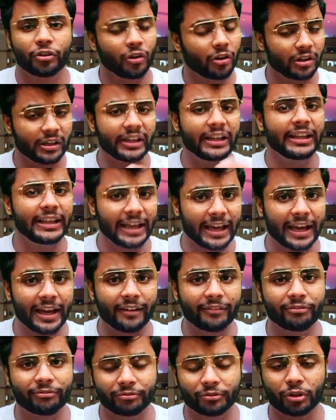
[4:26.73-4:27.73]
or you
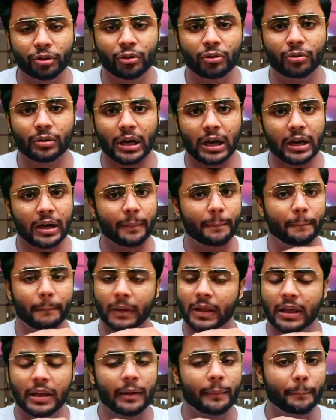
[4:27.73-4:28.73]
already have
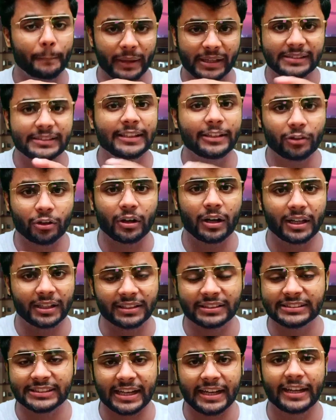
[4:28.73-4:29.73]
a
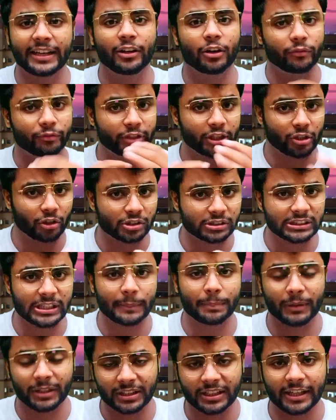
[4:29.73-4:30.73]
basic understanding of the
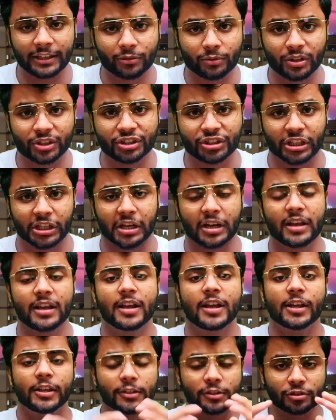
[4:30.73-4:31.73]
concept in that
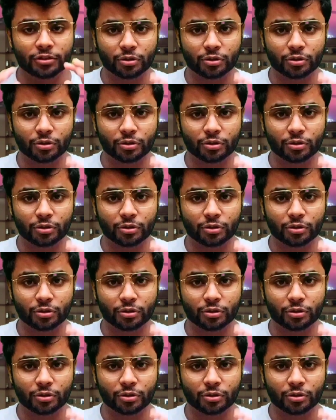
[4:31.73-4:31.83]
question.